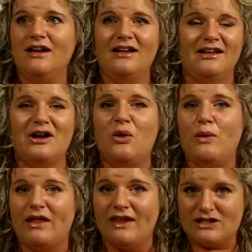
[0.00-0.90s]
you know,
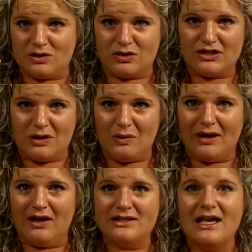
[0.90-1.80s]
where they source the
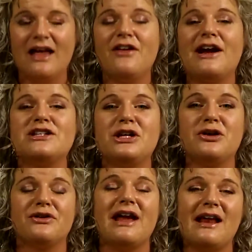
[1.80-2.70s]
oils, they're actually
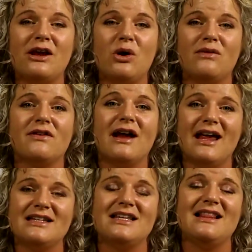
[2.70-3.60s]
creating over
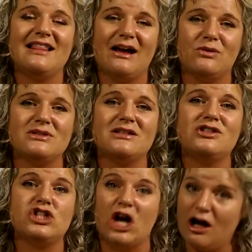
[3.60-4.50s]
18,000
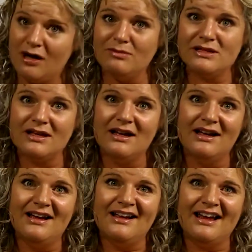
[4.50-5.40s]
jobs,
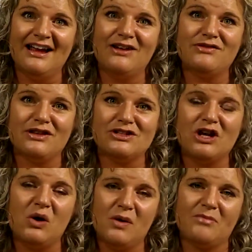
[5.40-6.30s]
okay, for this
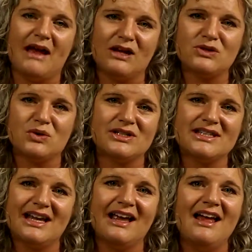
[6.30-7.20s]
co-impact
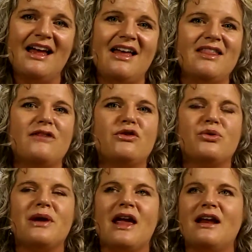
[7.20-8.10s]
sourcing. They've
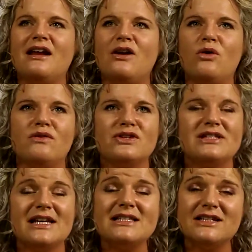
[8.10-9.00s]
created over
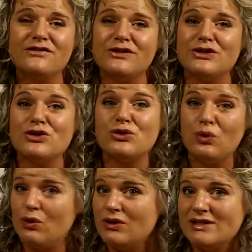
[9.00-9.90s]
6 different
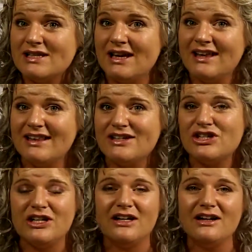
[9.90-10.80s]
schools
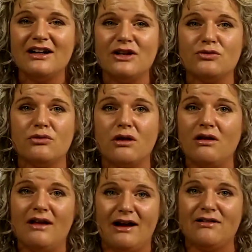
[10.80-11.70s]
this year in
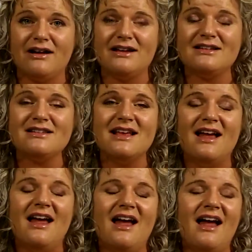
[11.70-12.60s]
rural areas,
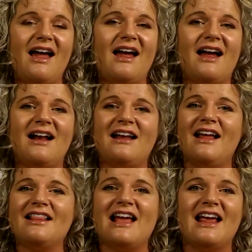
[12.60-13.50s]
and
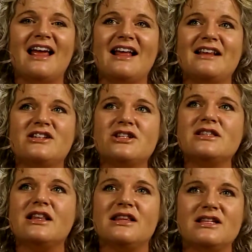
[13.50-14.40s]
like, just
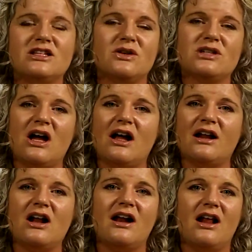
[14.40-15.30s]
the list goes on
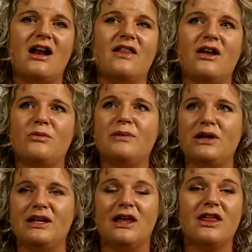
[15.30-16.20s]
and on and on. They're
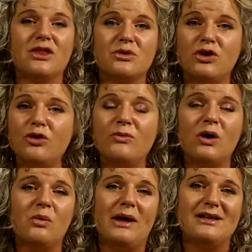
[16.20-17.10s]
building 2
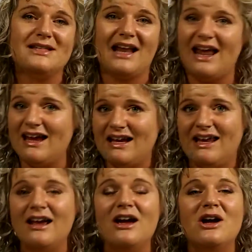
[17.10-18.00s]
more wells in
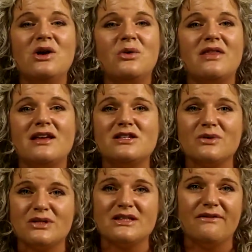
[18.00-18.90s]
Haiti where they
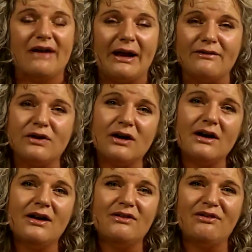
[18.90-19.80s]
source the vetiver
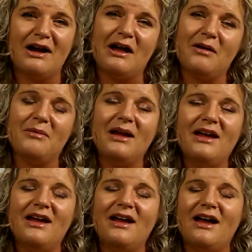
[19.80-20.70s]
from,
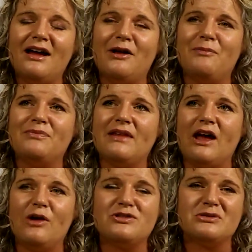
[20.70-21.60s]
that
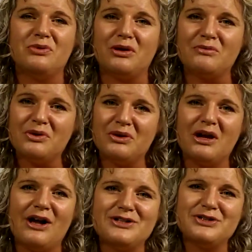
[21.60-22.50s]
helps support mood and
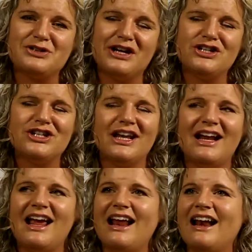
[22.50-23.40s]
concentration.
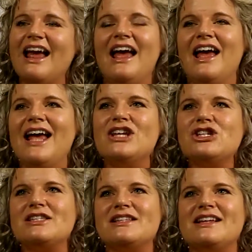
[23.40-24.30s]
And it's
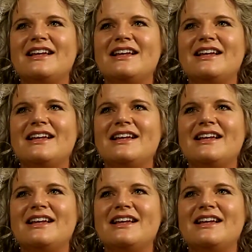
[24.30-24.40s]
just